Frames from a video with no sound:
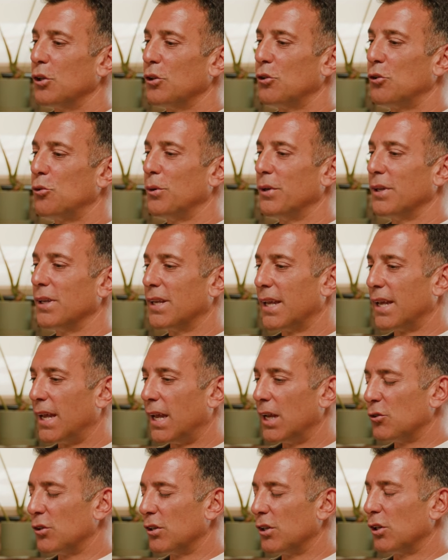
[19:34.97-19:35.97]
to
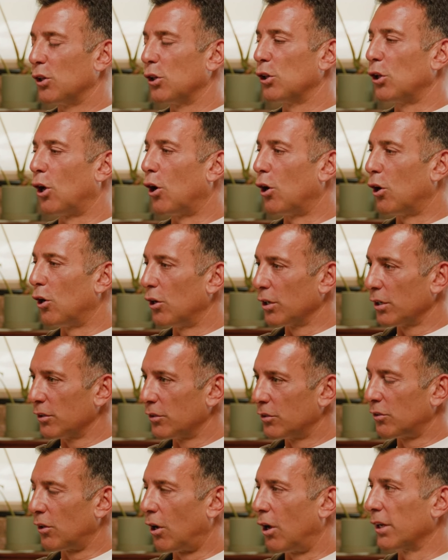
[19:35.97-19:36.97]
engage in a long
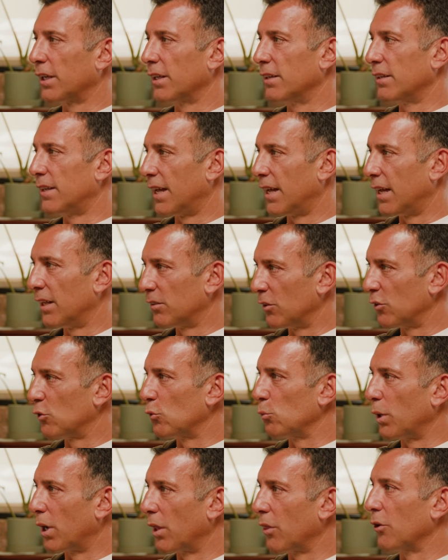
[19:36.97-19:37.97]
song and dance as to
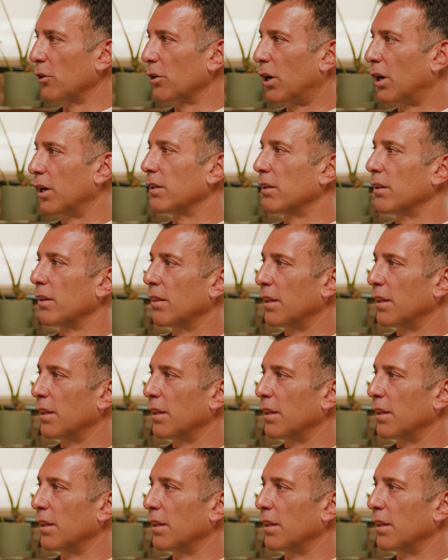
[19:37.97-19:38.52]
whether or not